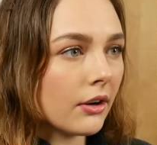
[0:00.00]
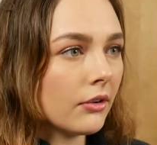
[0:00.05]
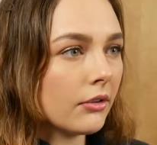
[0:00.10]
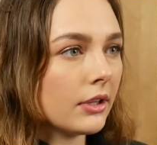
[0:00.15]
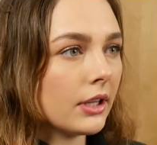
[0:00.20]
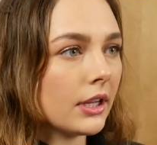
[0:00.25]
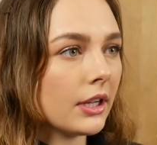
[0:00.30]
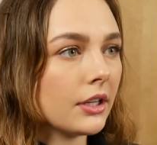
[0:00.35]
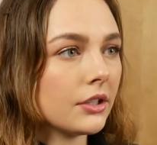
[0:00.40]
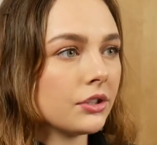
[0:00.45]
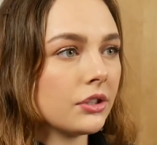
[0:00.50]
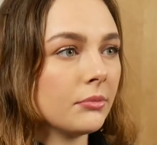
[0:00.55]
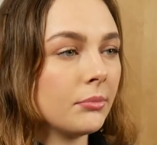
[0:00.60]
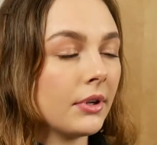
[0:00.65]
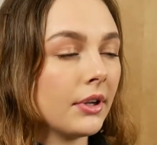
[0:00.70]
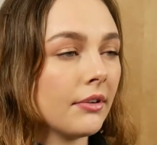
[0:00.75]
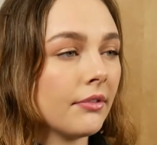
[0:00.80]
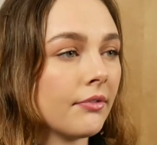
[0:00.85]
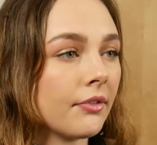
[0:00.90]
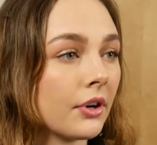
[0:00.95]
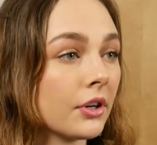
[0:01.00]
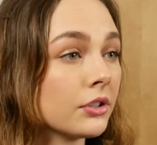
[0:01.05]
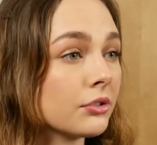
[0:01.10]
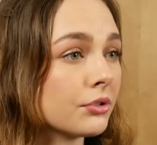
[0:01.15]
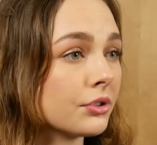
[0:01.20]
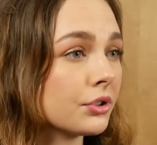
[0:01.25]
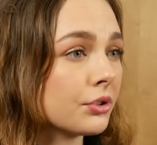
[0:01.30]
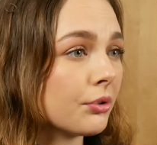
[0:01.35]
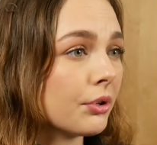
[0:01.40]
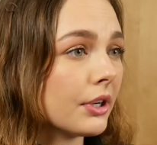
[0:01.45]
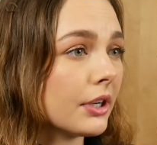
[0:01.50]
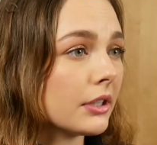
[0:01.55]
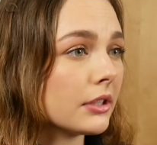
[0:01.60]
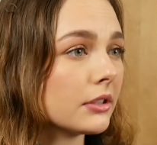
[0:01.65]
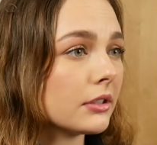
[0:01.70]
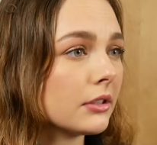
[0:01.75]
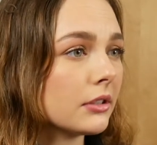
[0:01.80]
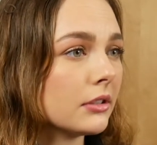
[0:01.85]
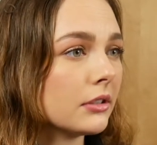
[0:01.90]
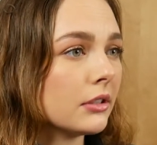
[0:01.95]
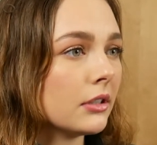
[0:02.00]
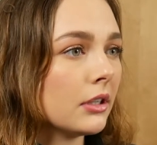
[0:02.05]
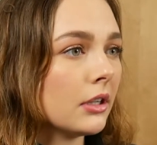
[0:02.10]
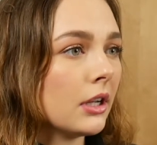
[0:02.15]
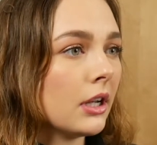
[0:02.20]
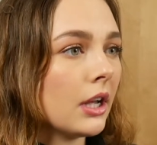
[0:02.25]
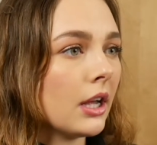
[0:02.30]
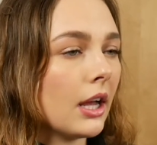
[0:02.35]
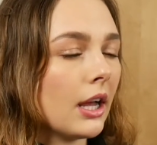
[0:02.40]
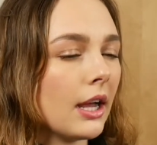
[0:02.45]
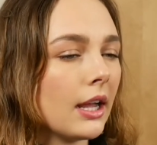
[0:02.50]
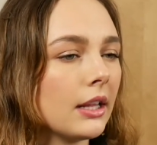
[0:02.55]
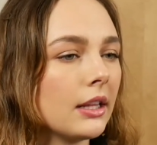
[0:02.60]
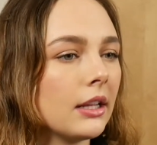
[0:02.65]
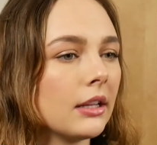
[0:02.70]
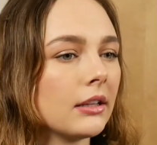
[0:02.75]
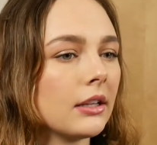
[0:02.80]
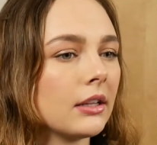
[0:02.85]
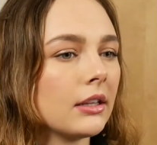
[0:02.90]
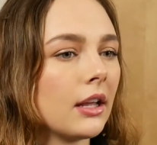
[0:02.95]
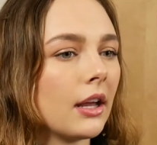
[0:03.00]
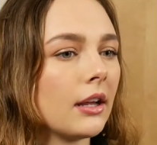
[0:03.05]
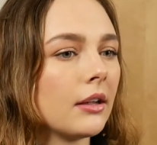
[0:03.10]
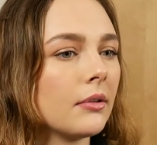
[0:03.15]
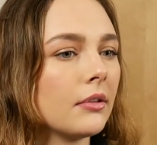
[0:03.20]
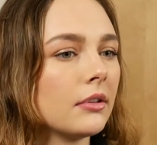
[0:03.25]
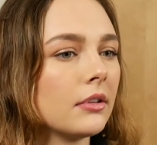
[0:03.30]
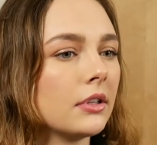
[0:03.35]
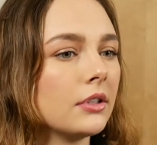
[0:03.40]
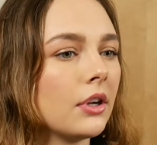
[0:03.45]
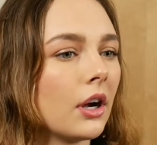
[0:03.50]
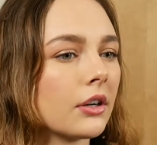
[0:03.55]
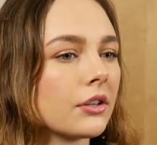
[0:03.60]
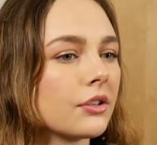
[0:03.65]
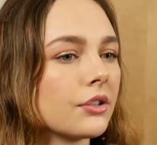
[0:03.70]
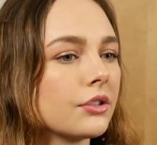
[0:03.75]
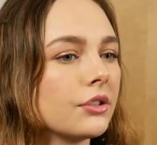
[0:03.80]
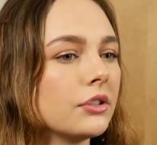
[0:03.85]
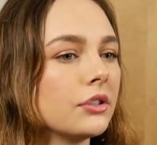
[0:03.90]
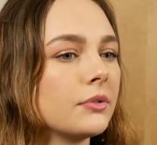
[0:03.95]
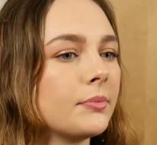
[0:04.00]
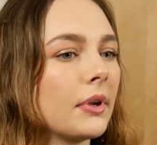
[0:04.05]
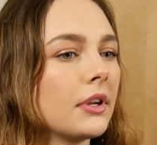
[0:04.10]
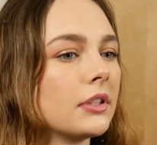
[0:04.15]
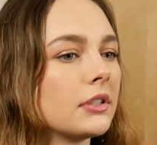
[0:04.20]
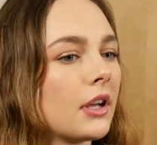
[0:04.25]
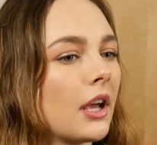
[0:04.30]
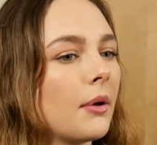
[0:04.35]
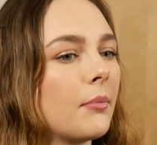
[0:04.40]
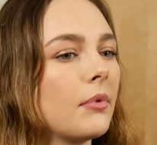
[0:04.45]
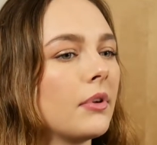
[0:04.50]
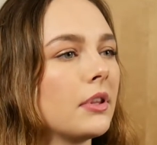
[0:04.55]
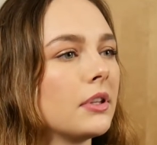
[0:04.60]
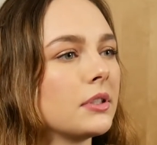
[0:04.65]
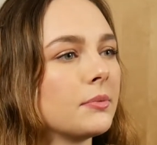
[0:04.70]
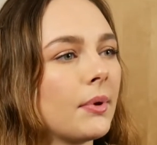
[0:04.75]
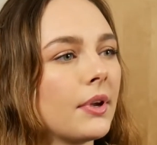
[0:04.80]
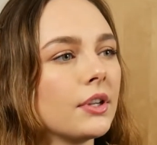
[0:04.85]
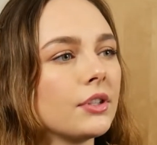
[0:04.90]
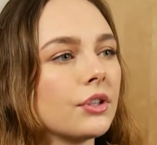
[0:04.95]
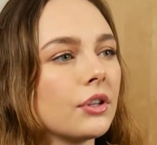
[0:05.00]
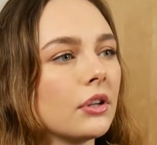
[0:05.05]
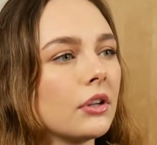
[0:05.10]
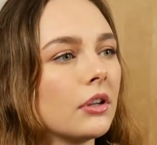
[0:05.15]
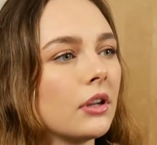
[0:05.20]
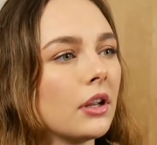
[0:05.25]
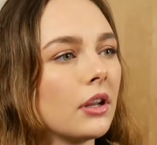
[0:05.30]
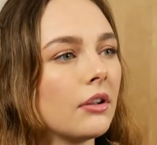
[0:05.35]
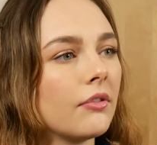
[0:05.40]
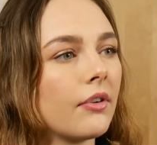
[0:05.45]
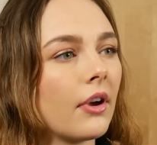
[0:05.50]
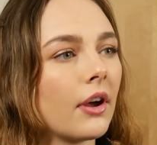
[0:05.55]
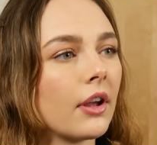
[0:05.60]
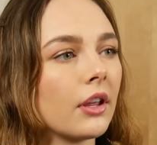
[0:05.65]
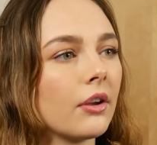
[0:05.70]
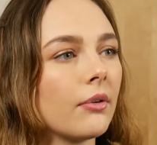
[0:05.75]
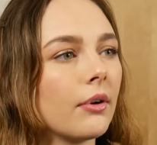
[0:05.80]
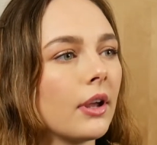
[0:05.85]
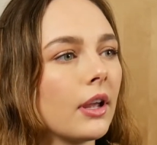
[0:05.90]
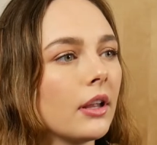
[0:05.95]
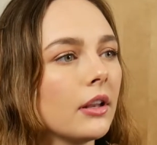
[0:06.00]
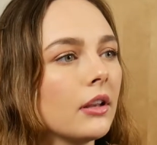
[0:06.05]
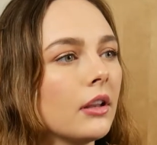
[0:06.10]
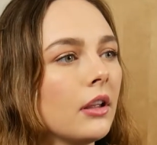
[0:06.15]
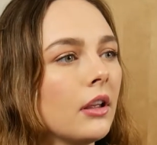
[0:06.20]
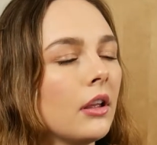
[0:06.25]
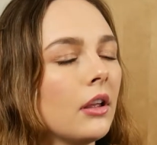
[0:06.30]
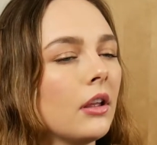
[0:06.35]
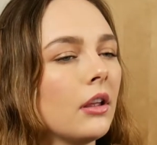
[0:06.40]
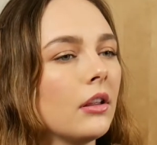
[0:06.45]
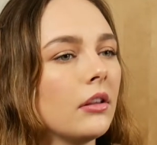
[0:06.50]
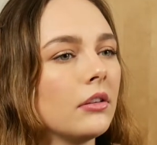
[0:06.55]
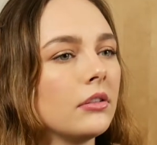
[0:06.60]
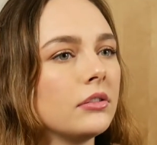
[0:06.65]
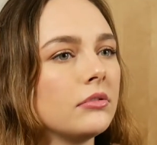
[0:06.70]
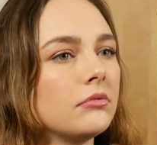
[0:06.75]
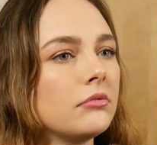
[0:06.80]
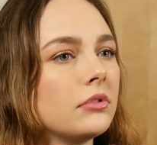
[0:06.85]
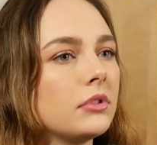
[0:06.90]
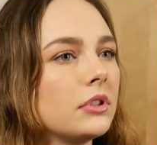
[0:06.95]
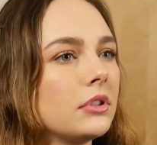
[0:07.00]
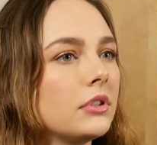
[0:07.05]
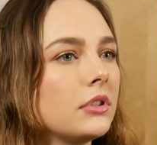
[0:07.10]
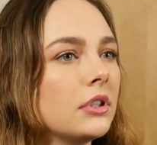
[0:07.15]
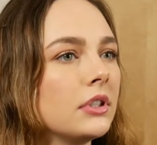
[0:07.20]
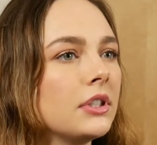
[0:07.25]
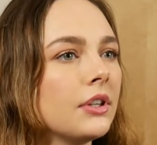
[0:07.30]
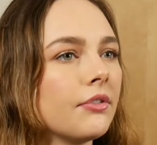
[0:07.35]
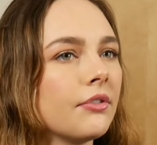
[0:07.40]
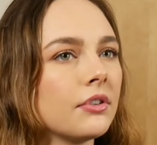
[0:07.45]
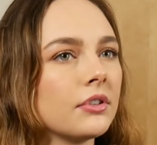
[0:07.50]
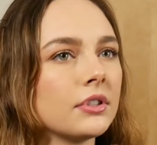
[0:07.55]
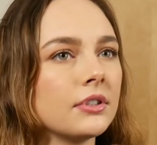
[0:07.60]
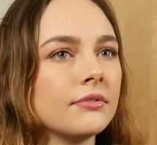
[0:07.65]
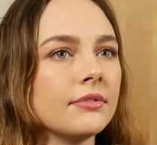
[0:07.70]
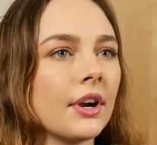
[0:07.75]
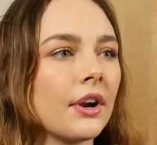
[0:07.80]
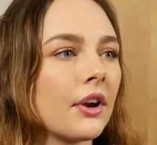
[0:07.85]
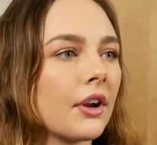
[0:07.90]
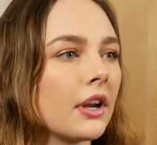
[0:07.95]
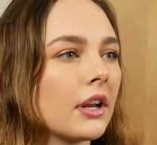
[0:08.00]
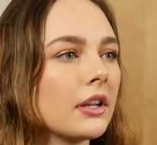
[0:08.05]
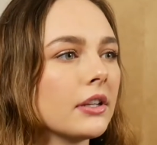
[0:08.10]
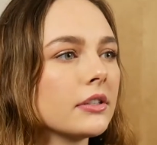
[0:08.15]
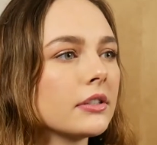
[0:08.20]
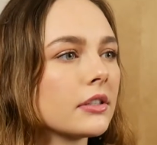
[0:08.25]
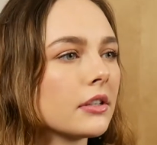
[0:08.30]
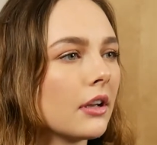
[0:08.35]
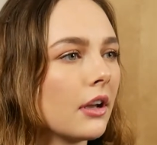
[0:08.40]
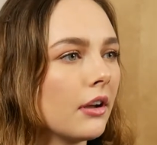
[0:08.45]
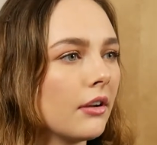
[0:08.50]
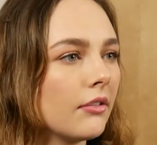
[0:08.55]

I don't think it should be a first resort. I think that the doctor should spend time with his patient and evaluate the different severities